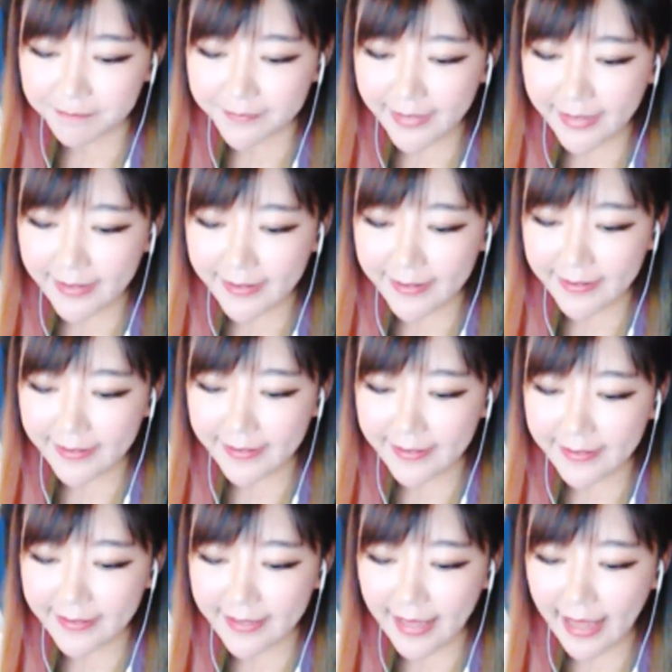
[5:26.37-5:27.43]
I
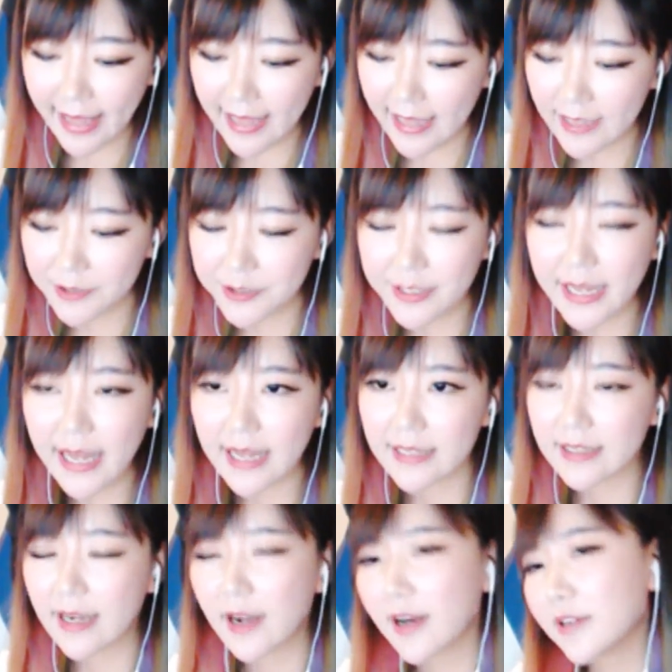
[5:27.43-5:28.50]
actually had a
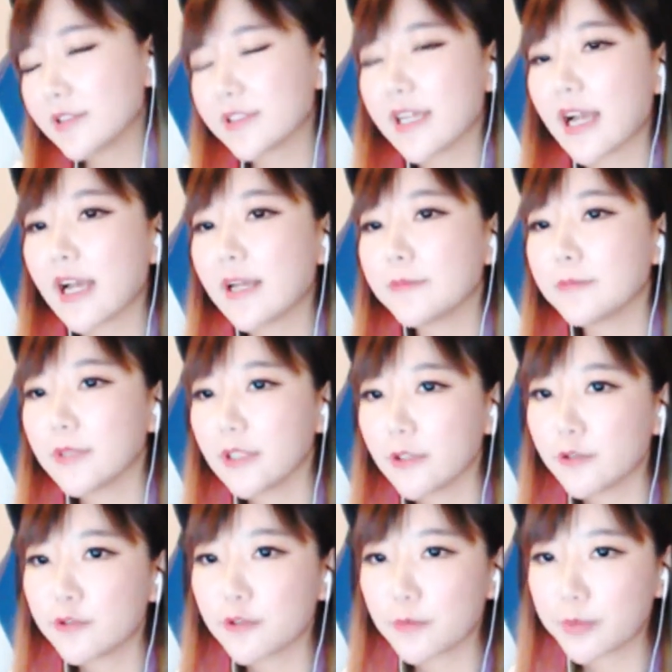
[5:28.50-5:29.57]
hard time to
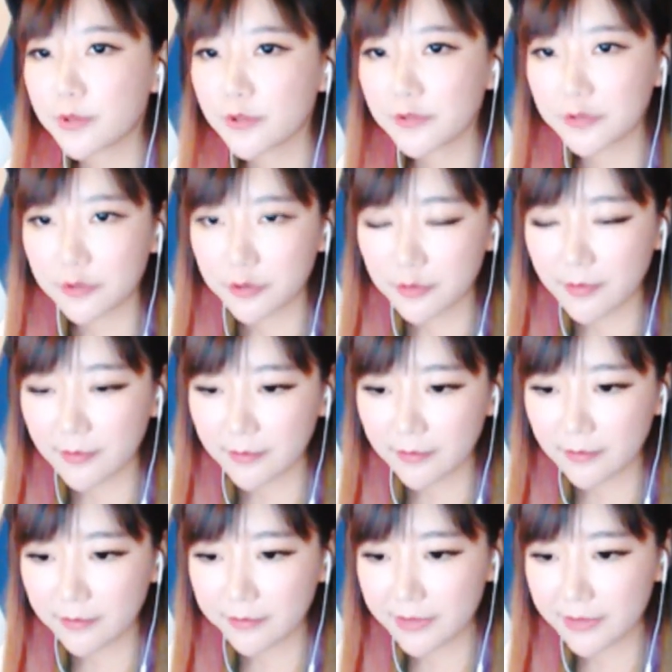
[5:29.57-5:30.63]
prove to
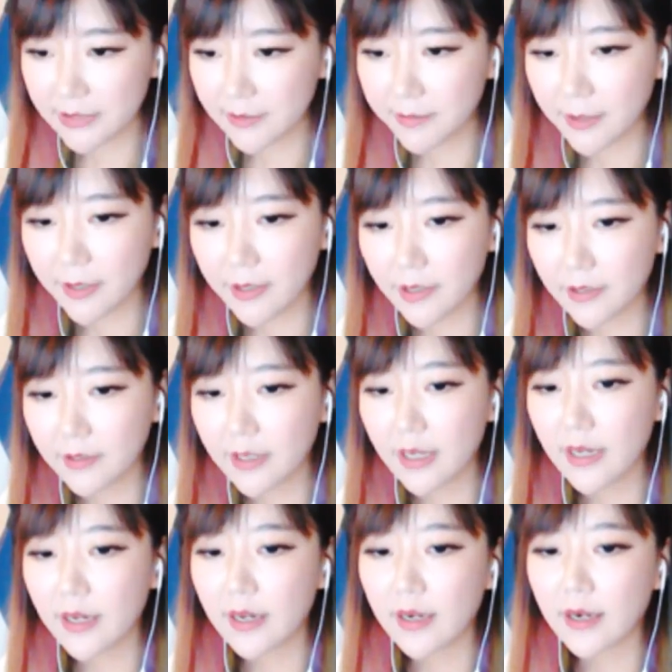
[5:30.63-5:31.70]
people
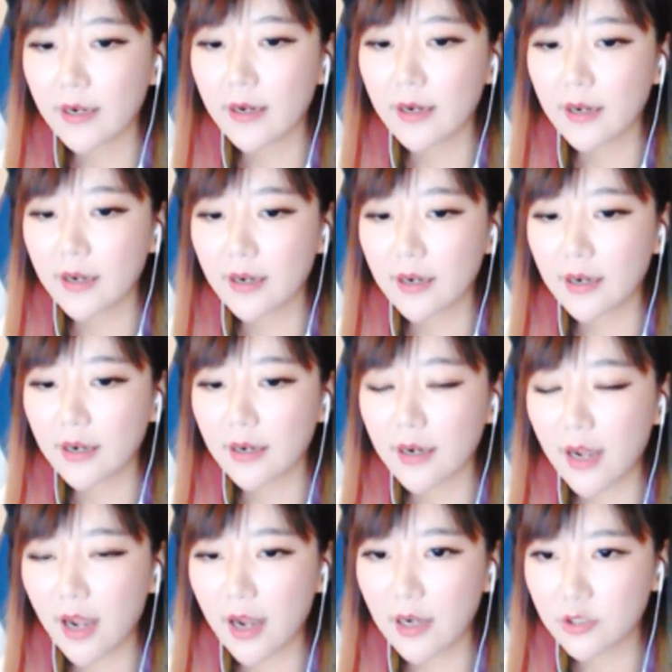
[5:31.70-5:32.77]
how
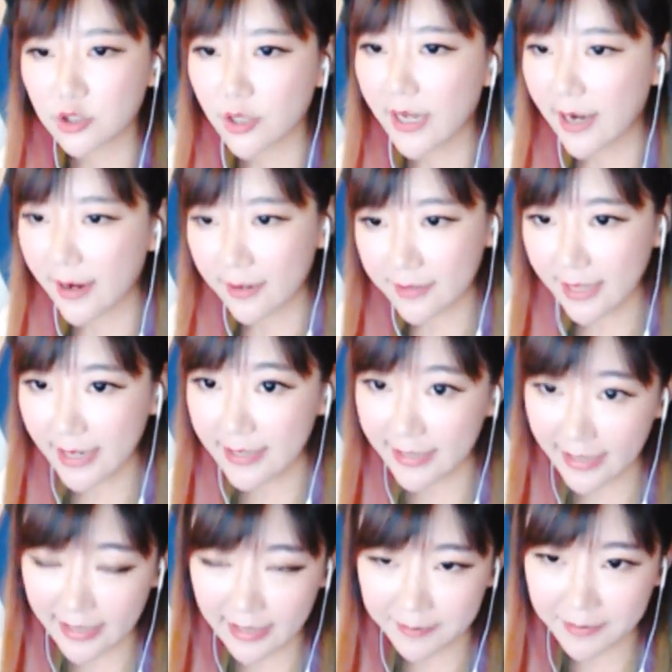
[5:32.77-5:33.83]
try hard I
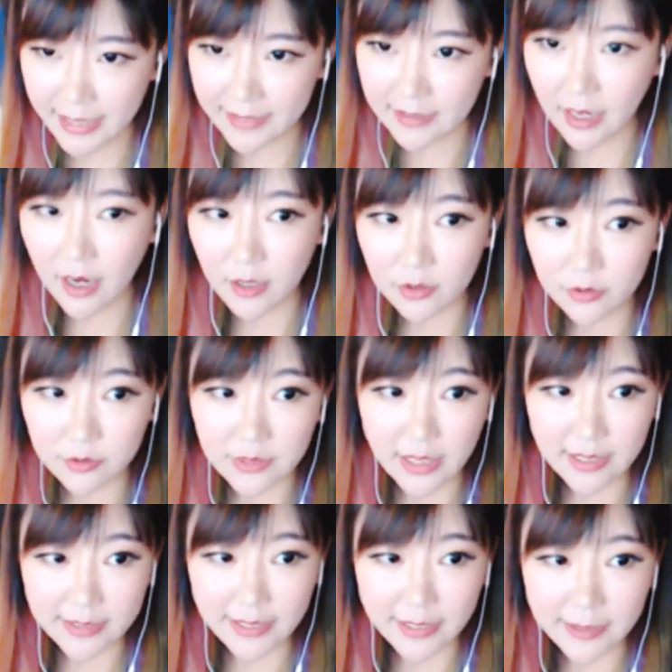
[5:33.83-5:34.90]
am and how good I
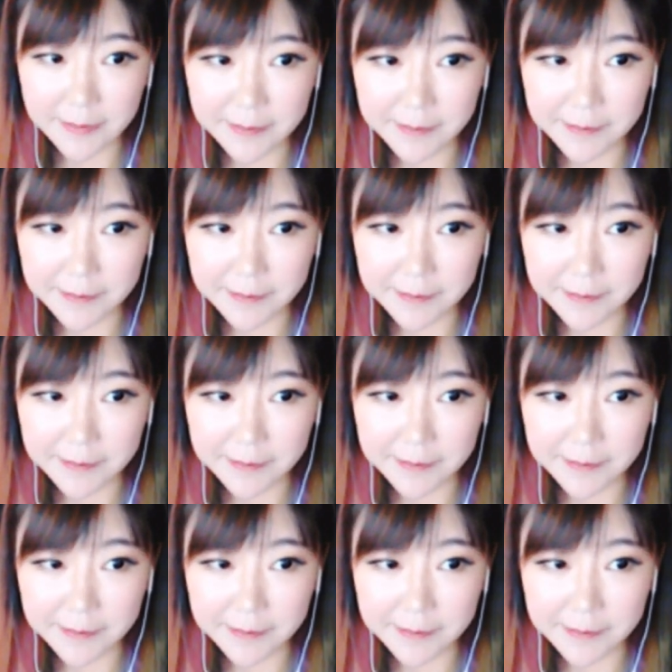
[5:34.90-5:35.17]
am.